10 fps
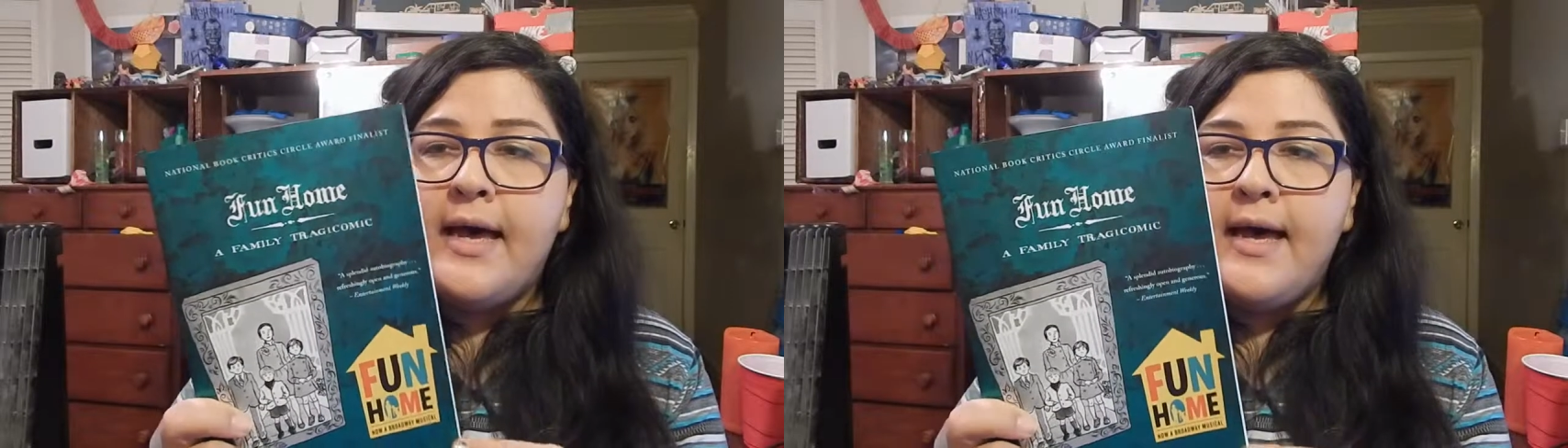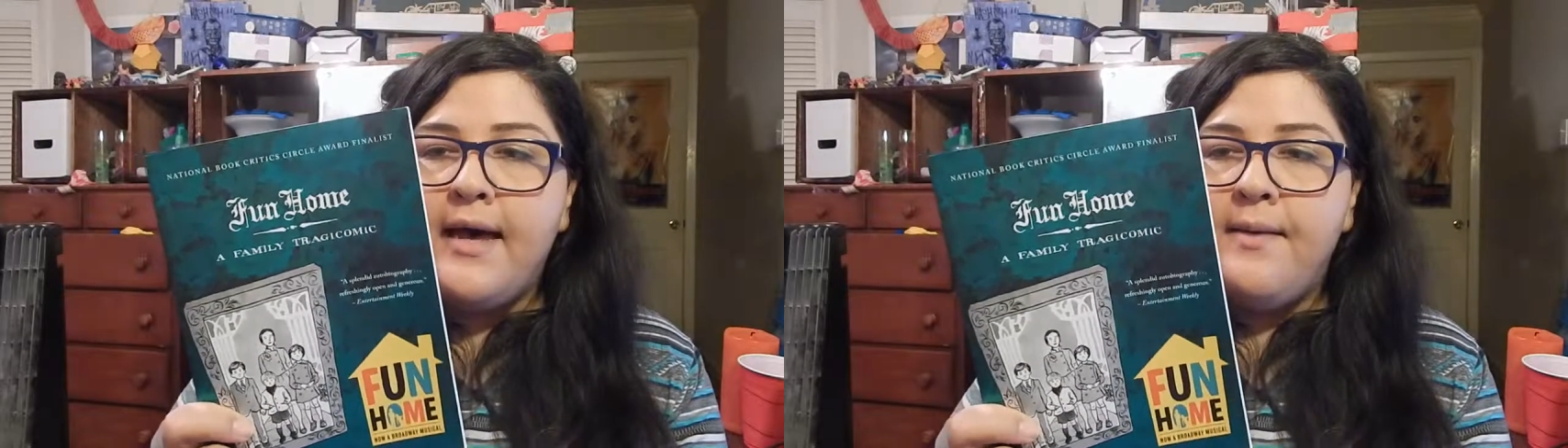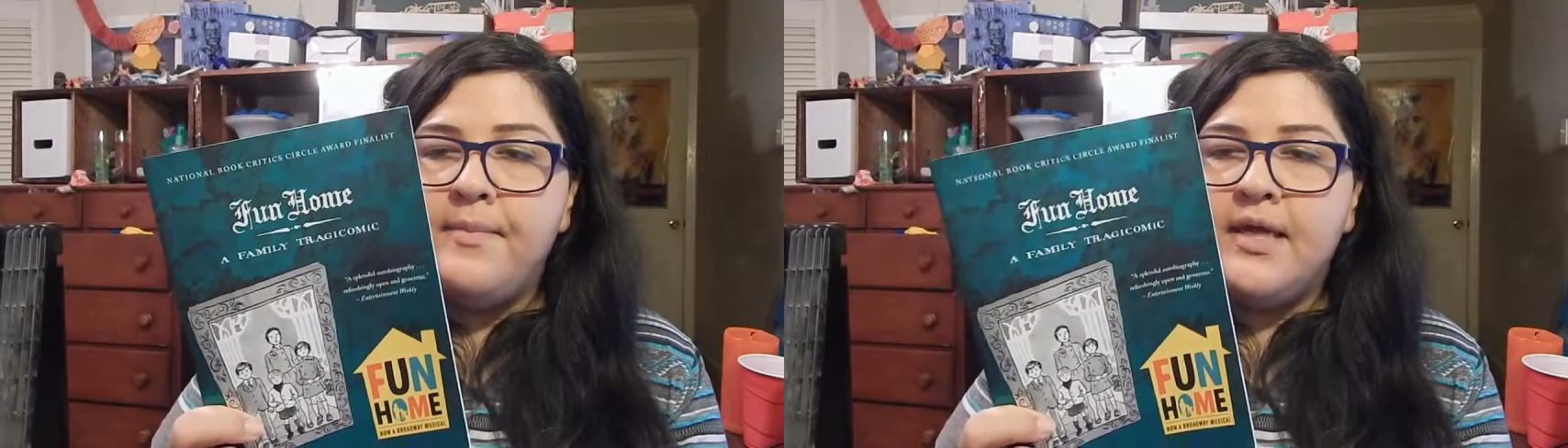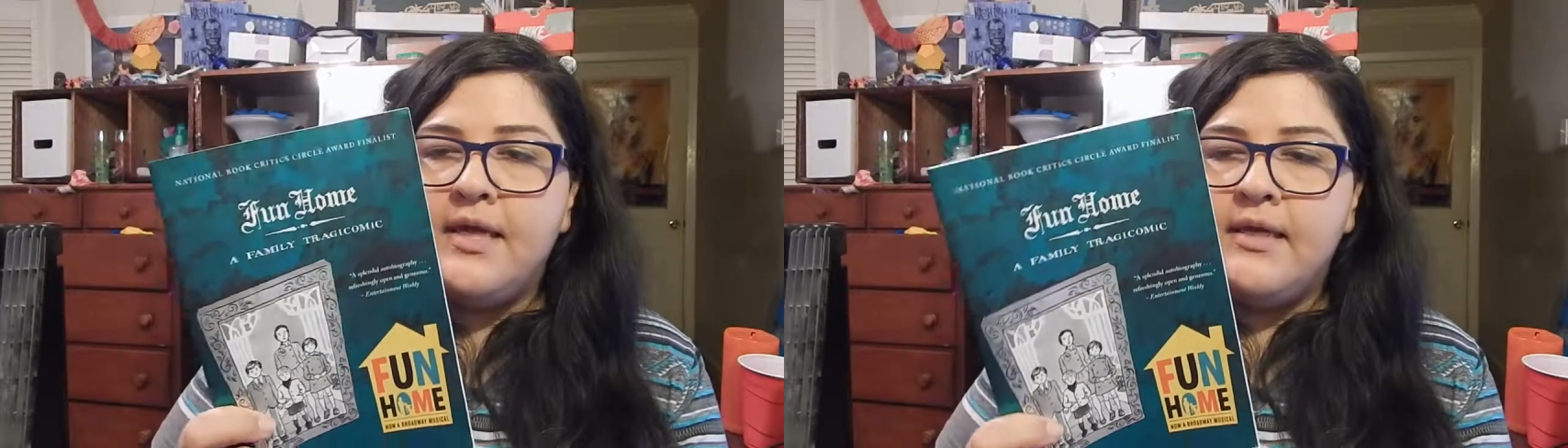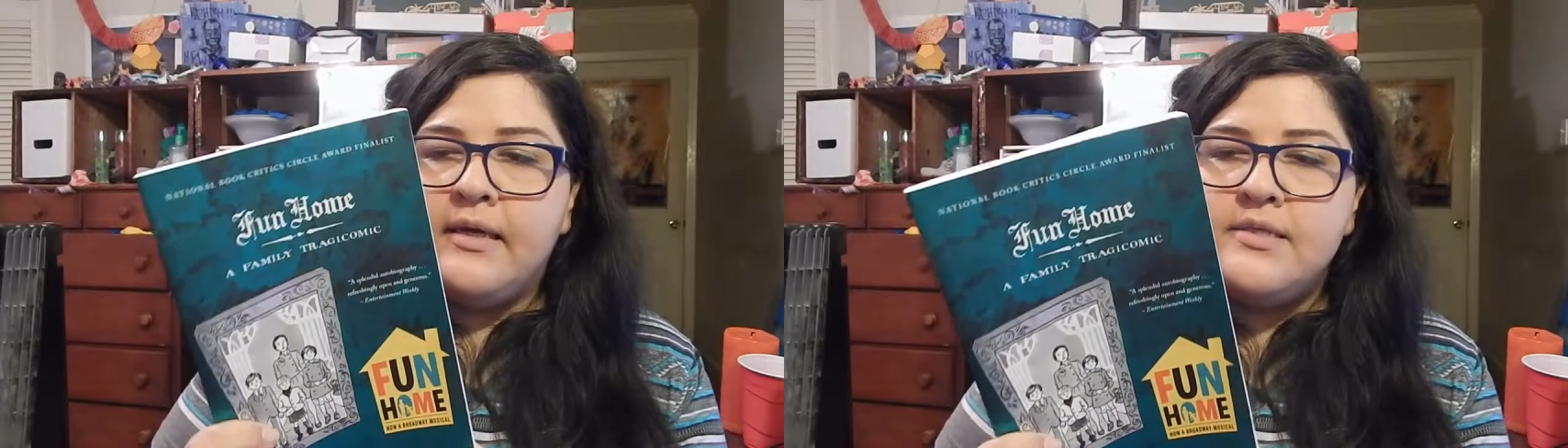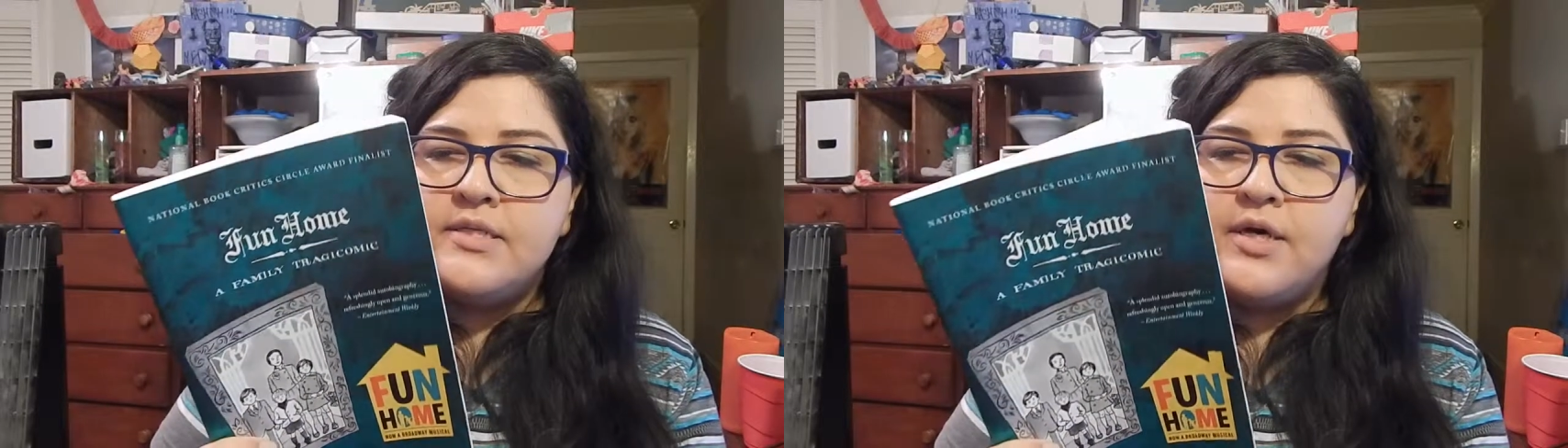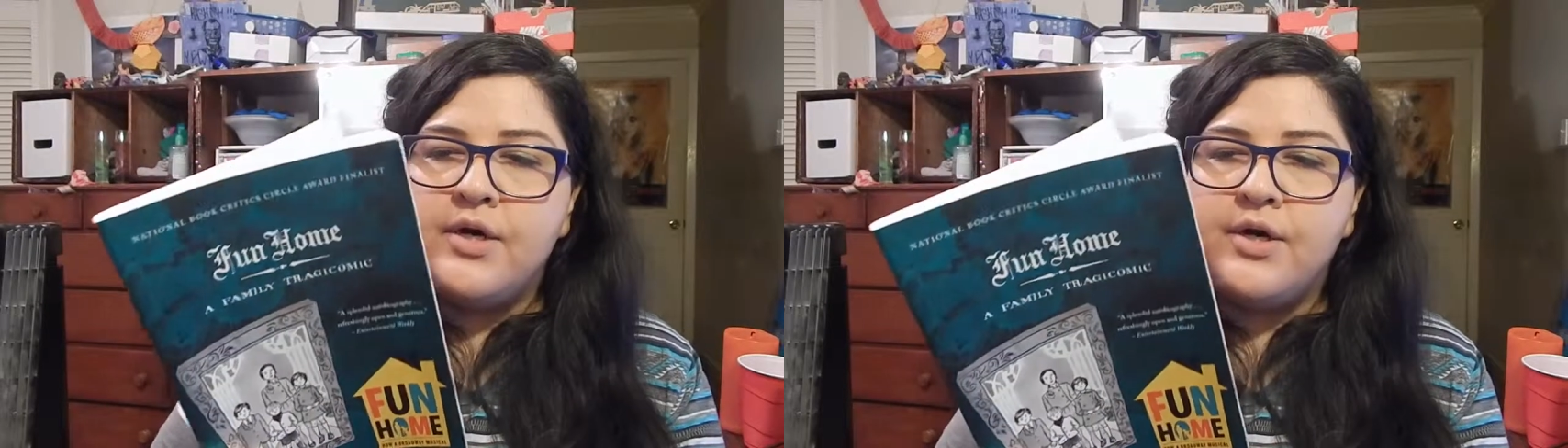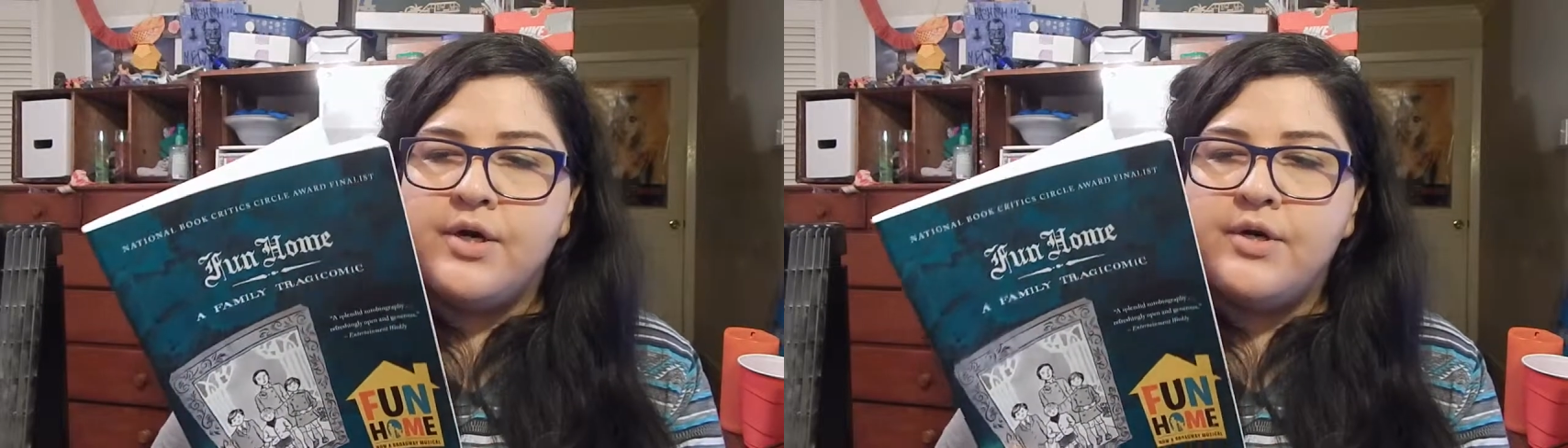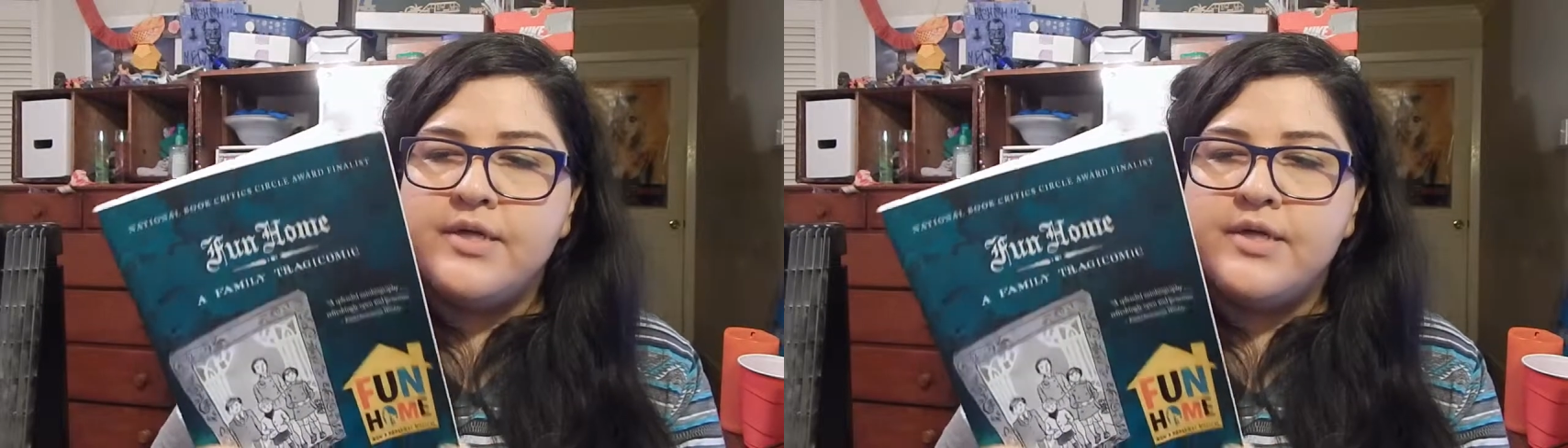um, and her